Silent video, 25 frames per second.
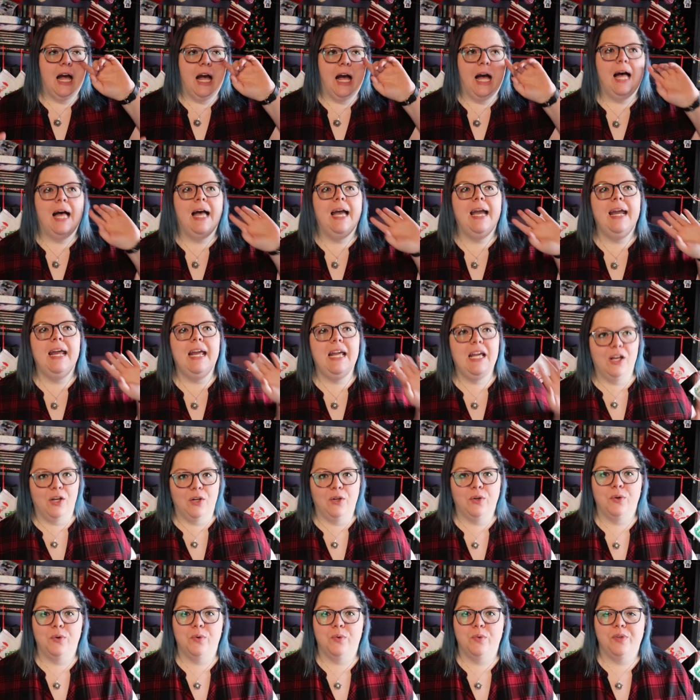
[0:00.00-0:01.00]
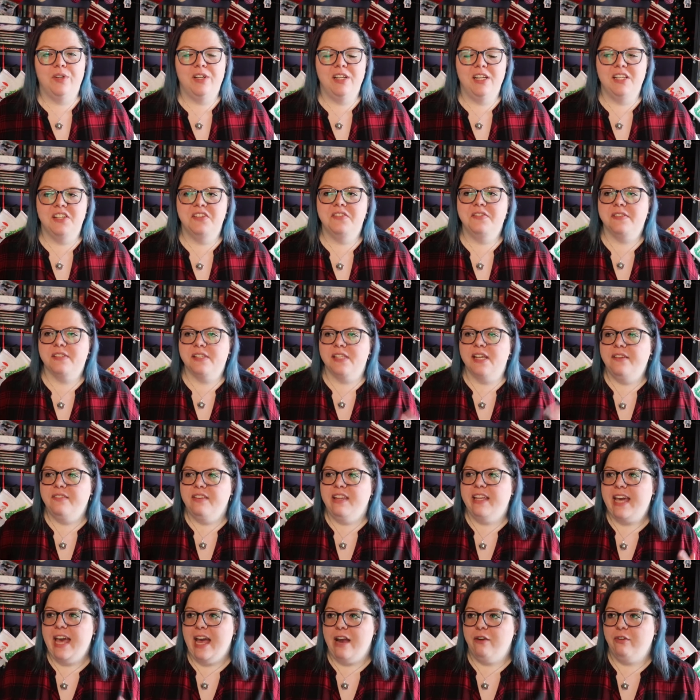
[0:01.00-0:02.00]
I own
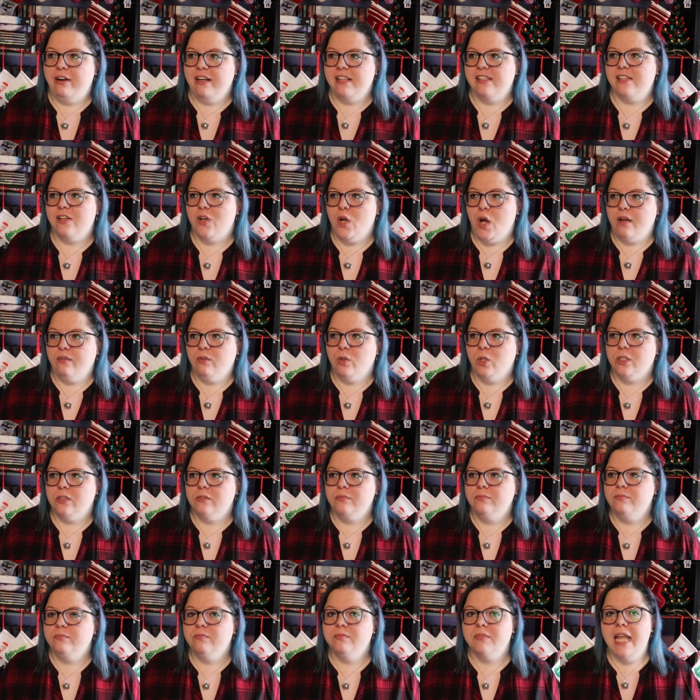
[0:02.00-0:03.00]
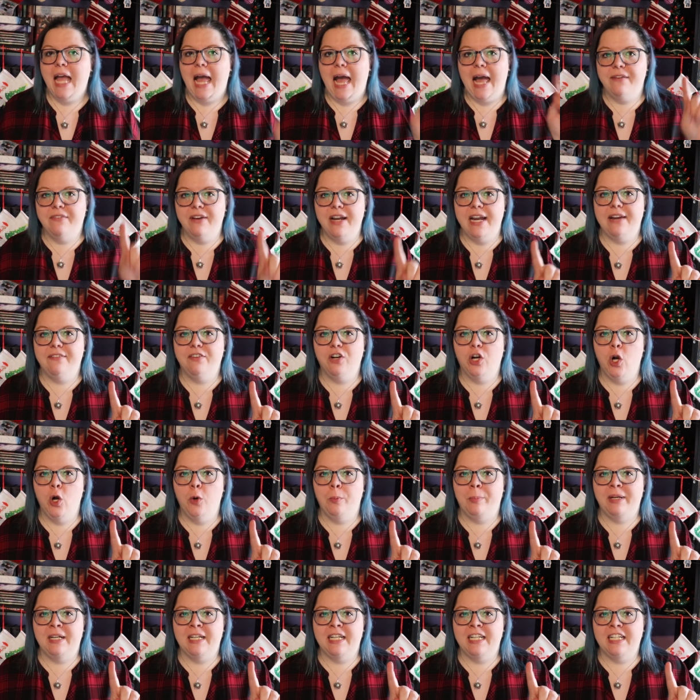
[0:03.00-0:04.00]
Save the Cat Writes a Novel. Have I ever
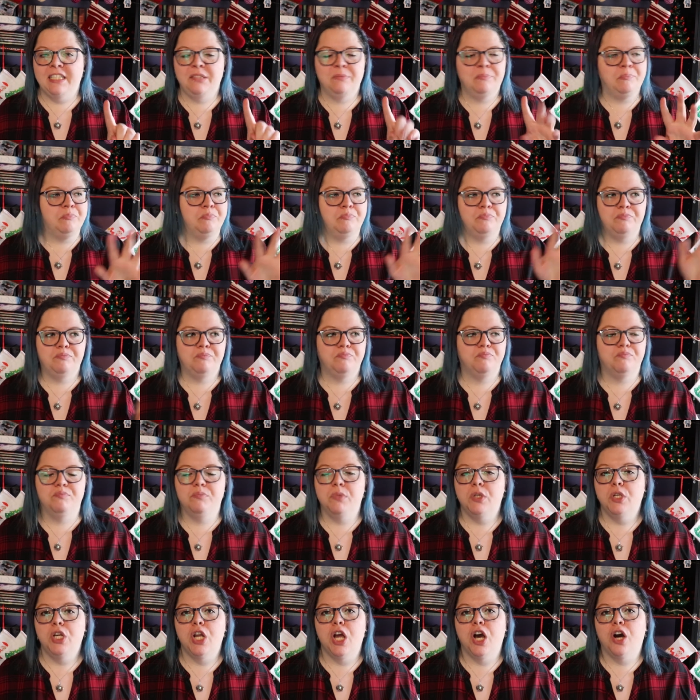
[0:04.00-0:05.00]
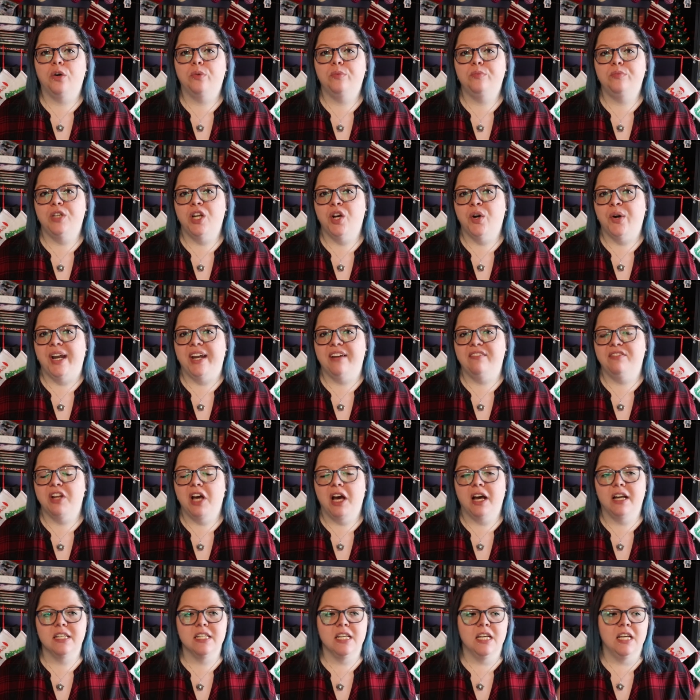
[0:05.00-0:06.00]
opened it? No, I have
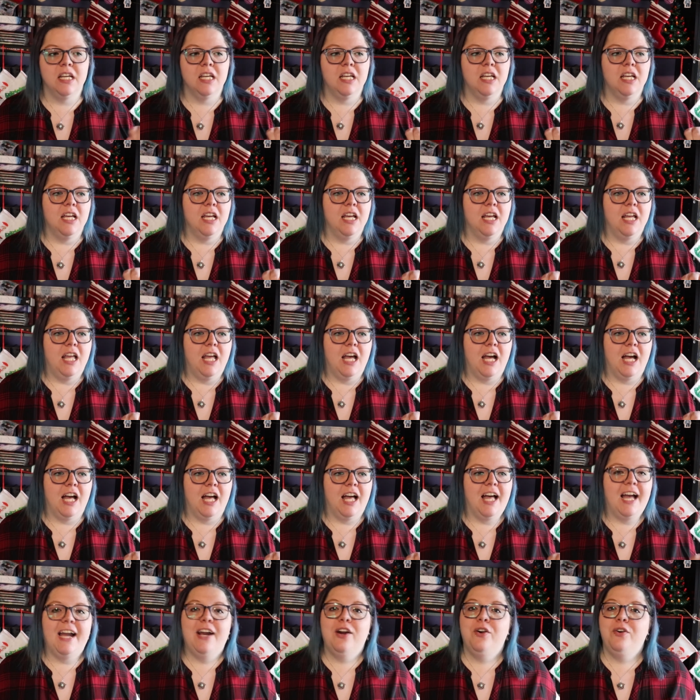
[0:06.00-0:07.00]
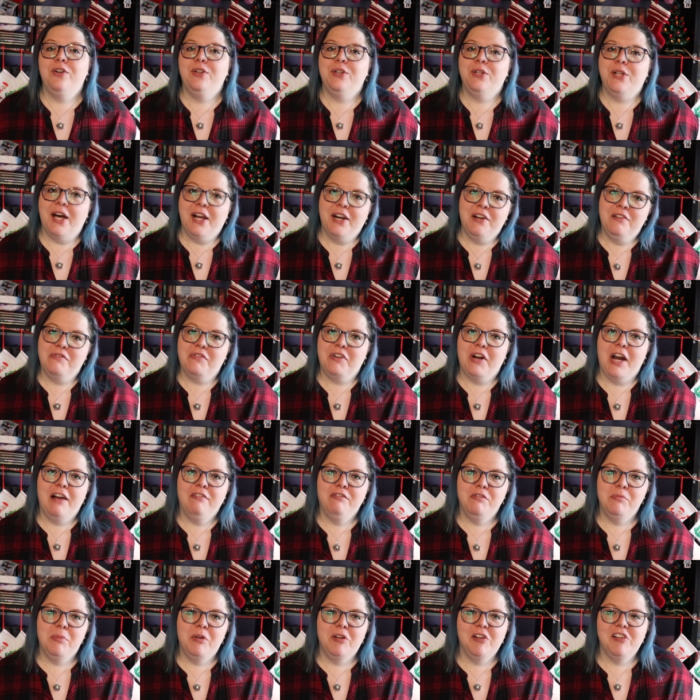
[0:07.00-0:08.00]
not. I own a lot of
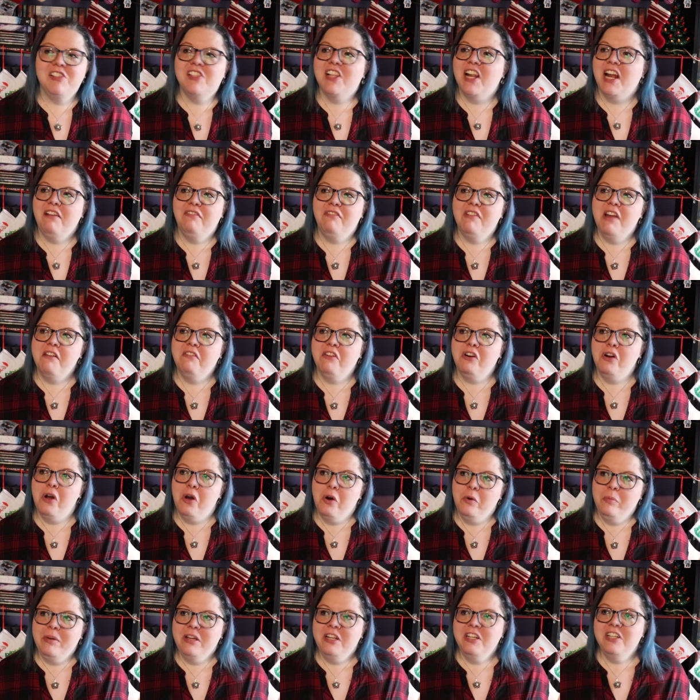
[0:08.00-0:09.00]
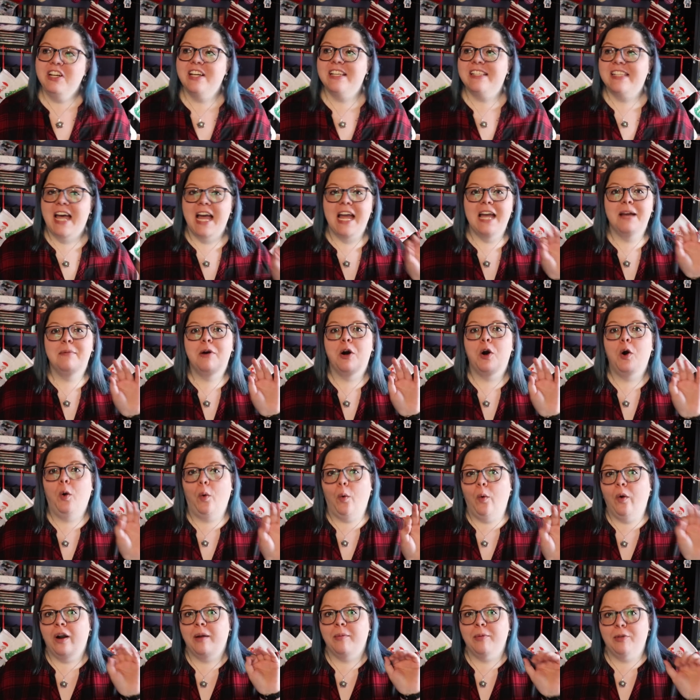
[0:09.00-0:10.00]
craft books that I've never opened because I am a
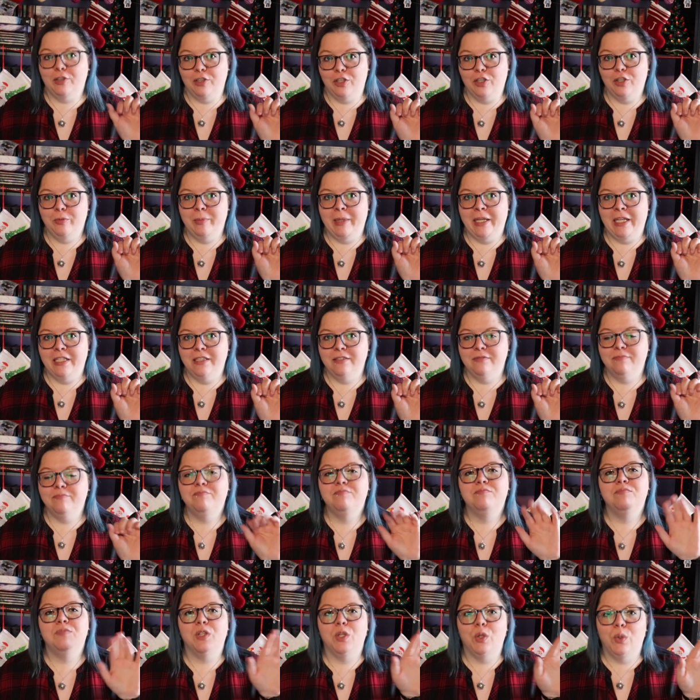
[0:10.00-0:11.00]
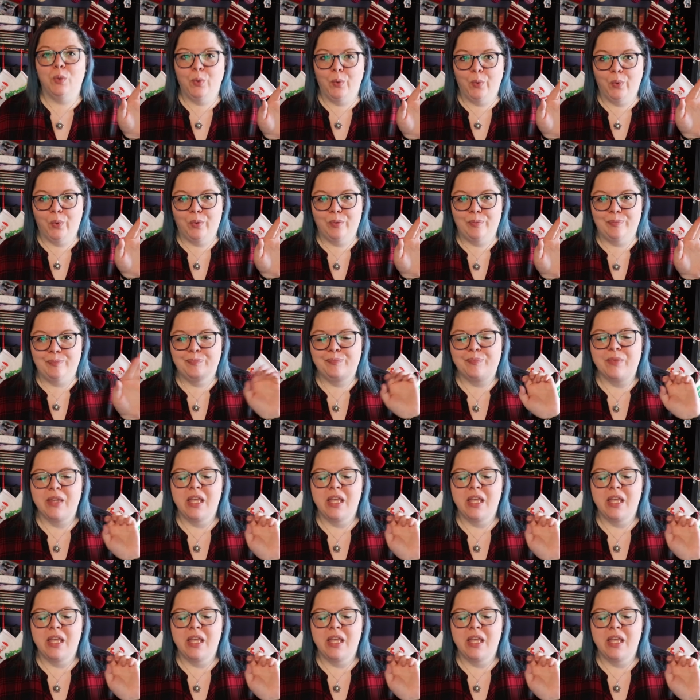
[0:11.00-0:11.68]
horrible human. Cool.